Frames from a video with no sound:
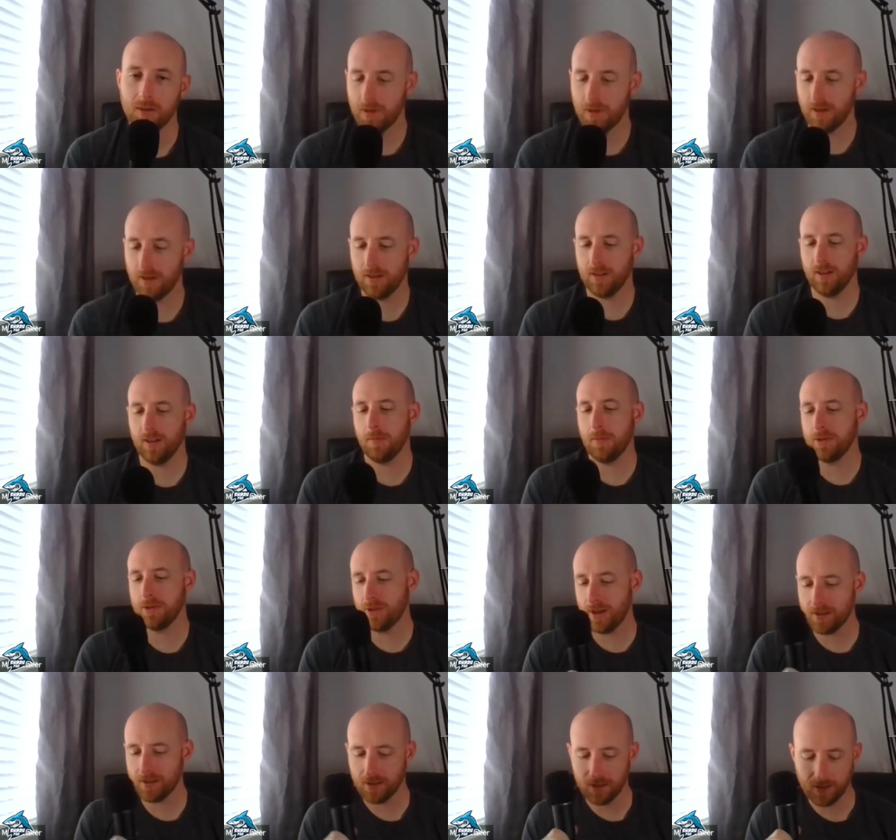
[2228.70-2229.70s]
I'm I'm
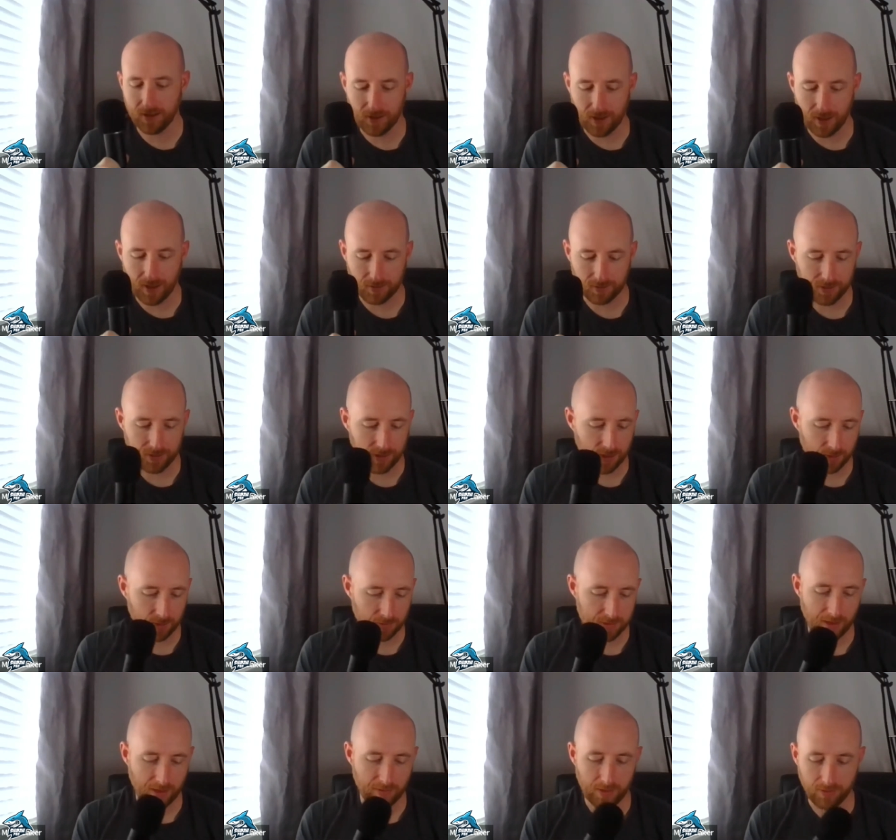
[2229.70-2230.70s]
interested in that. You know,
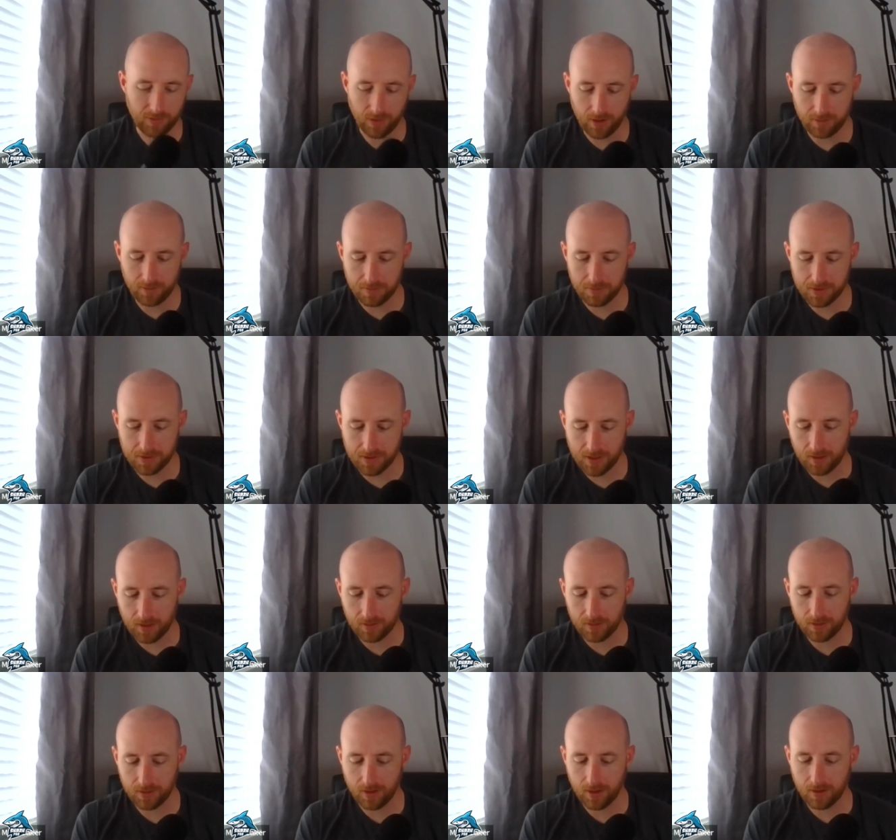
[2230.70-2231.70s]
seventy five
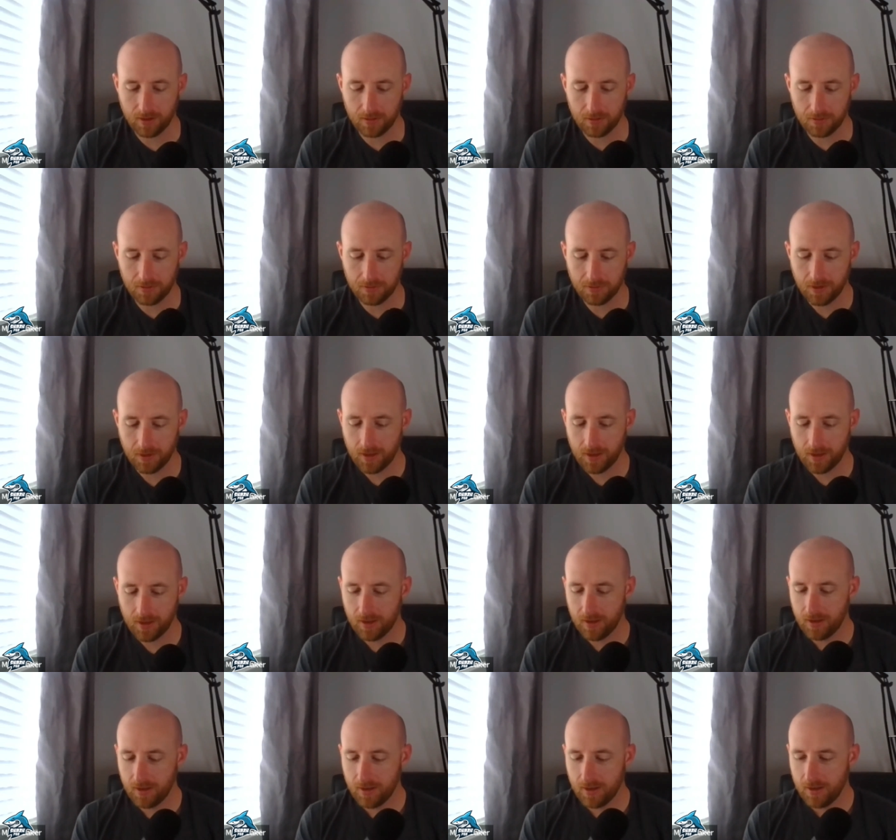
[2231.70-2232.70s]
percent of
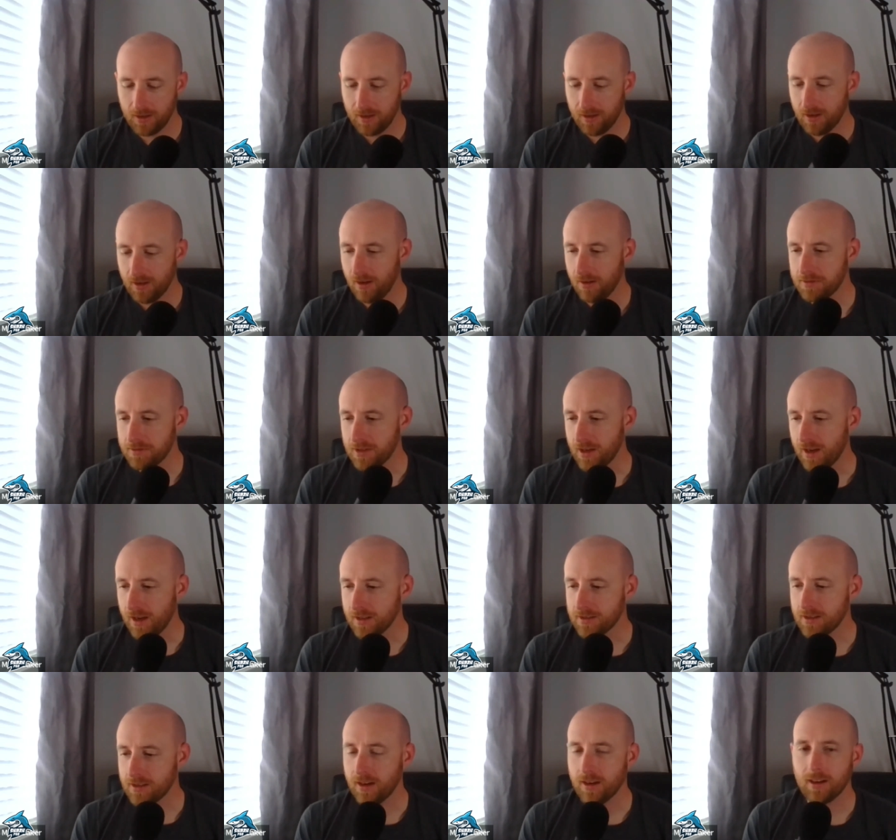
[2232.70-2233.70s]
of
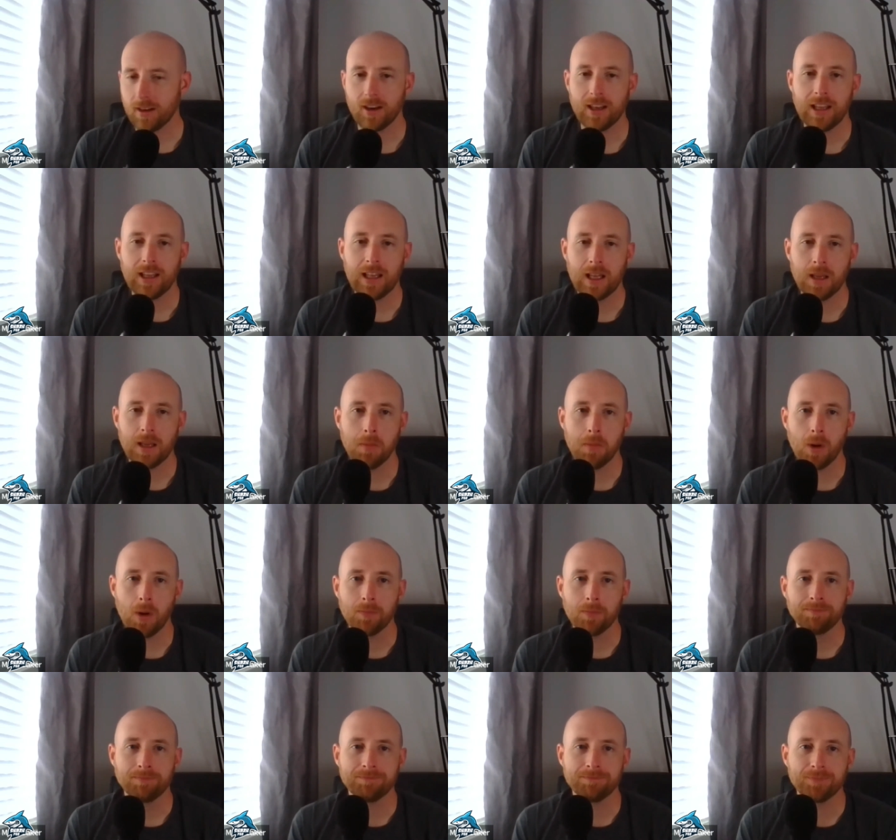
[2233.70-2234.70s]
sales that are kind of in limbo.
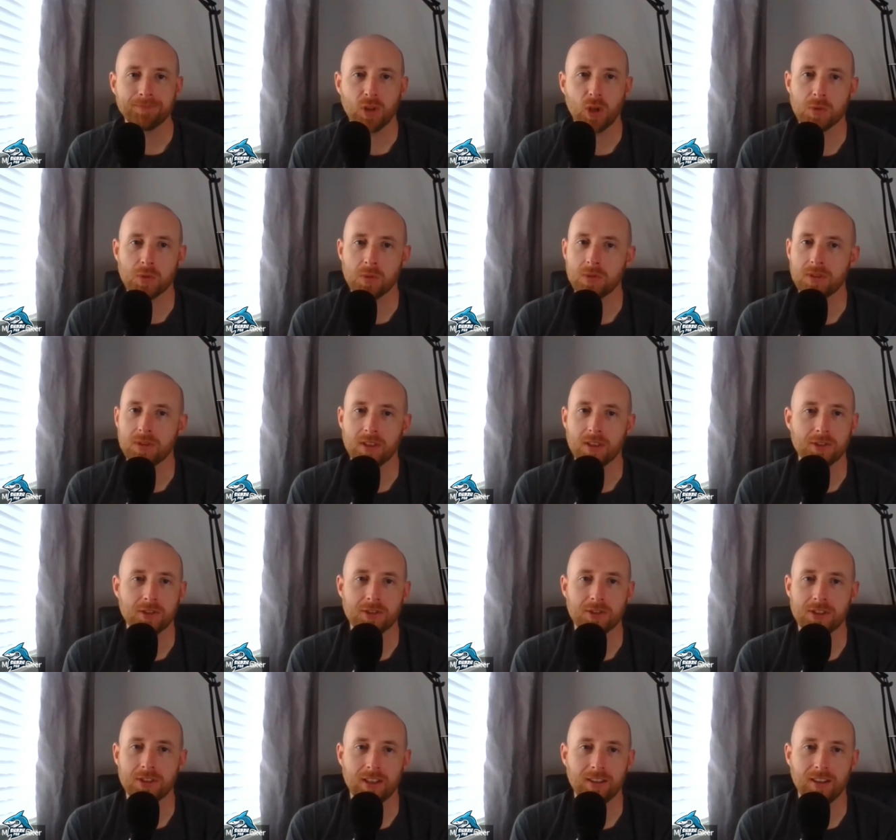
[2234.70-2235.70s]
Those ones that
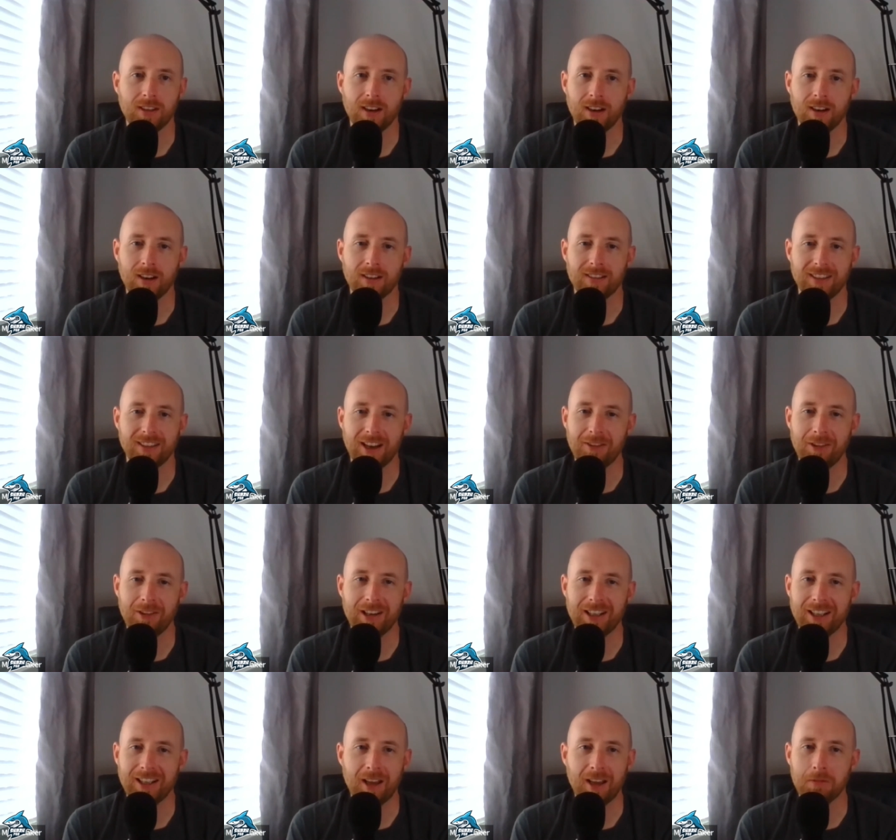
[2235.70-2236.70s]
just sit there, they
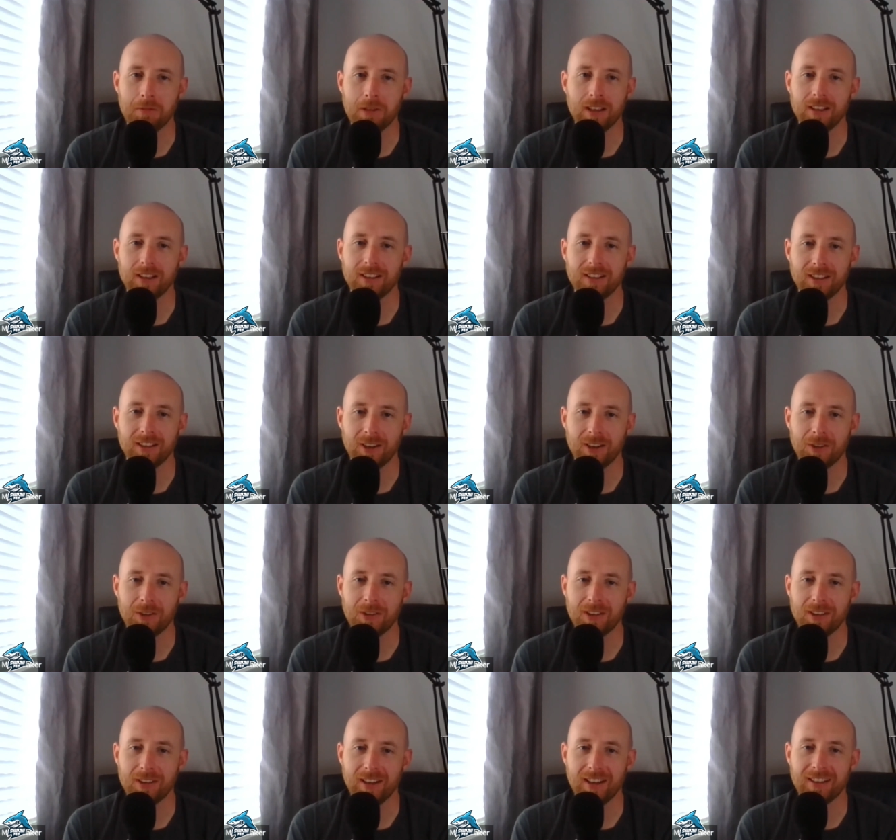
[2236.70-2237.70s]
really get me. You know,
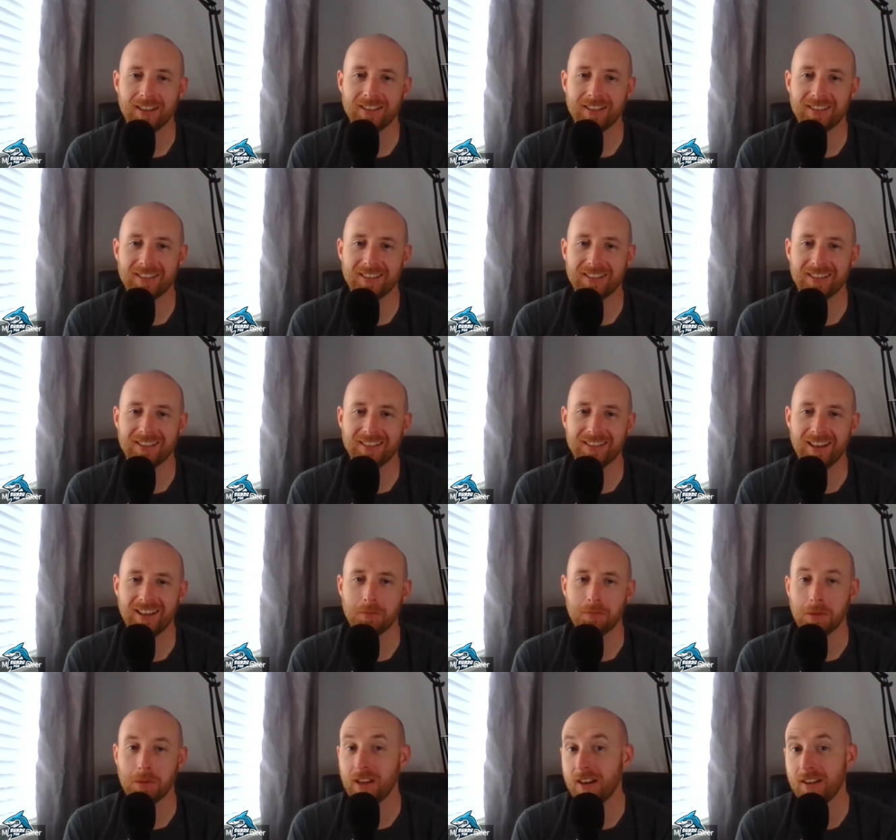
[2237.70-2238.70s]
it's
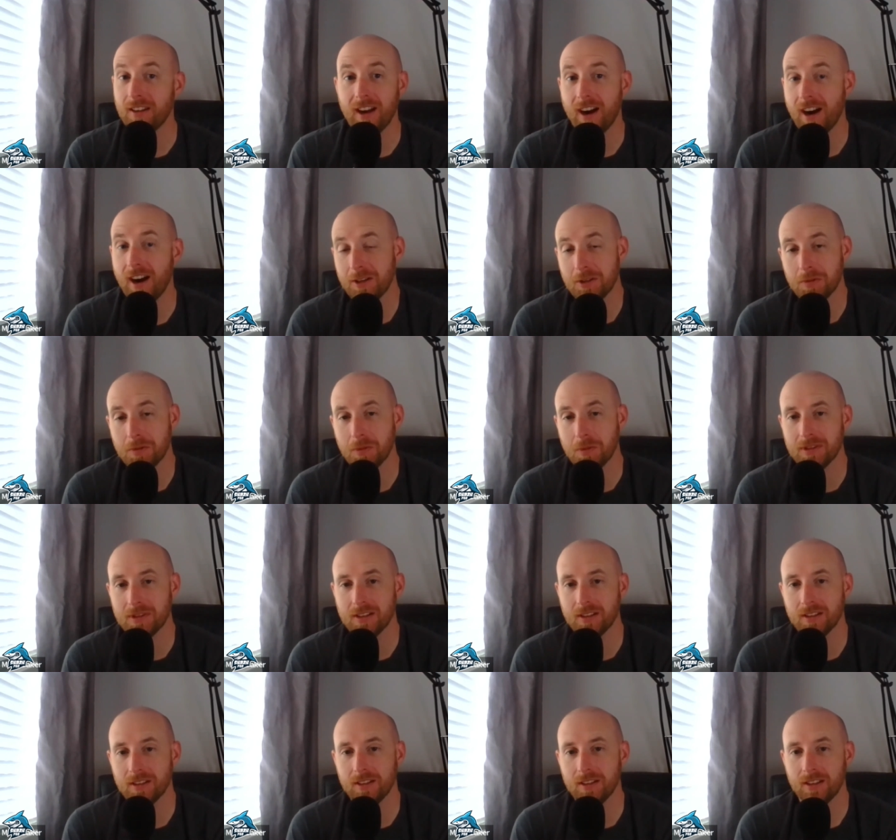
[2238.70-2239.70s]
and but they're the hardest ones
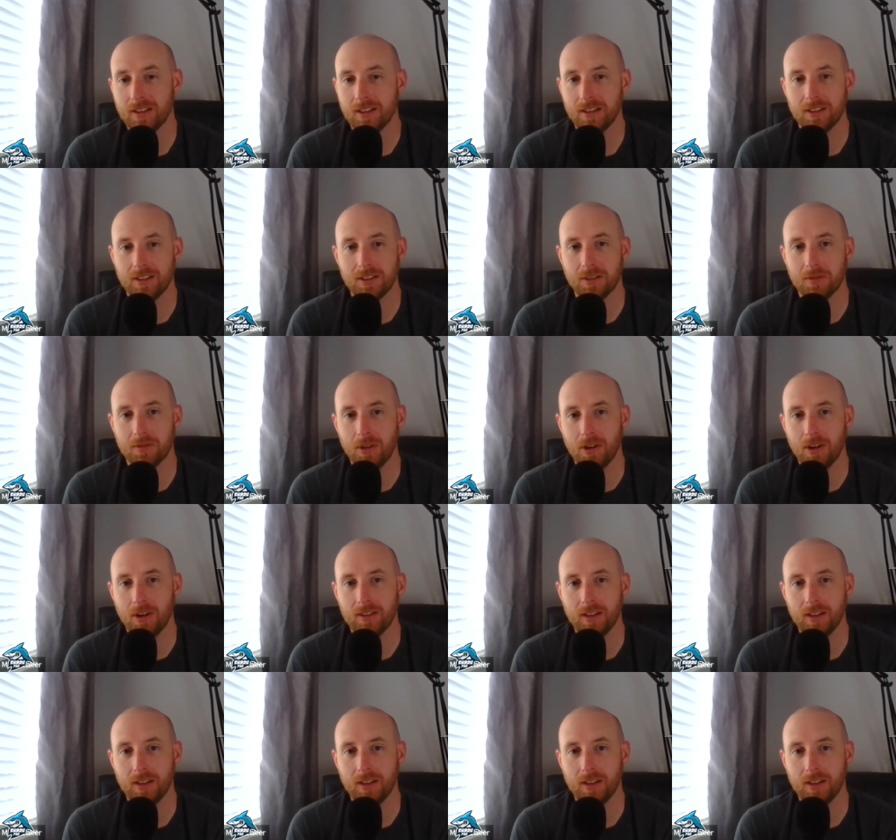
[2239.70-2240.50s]
to to convert.